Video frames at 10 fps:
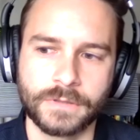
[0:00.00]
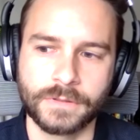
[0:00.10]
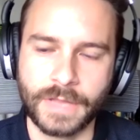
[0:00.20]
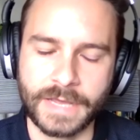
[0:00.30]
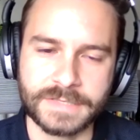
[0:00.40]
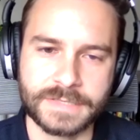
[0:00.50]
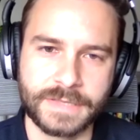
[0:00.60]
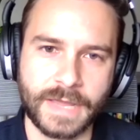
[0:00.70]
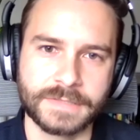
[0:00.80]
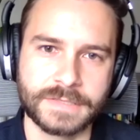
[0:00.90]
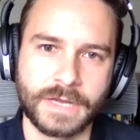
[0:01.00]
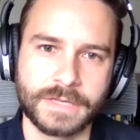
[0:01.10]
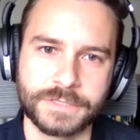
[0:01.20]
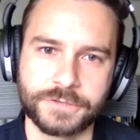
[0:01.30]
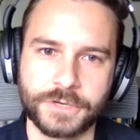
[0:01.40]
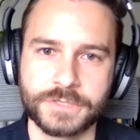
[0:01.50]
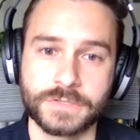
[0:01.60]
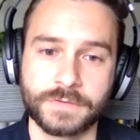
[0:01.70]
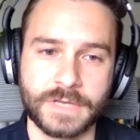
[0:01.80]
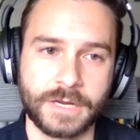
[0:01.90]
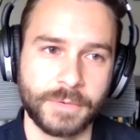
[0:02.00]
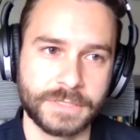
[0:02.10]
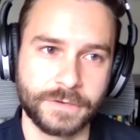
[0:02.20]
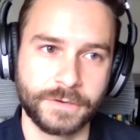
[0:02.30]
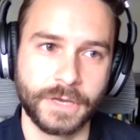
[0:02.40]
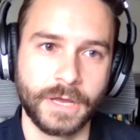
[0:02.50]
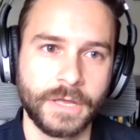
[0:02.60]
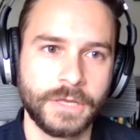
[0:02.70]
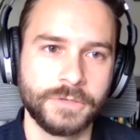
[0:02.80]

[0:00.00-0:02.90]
less dense concentrations of cyanobacteria,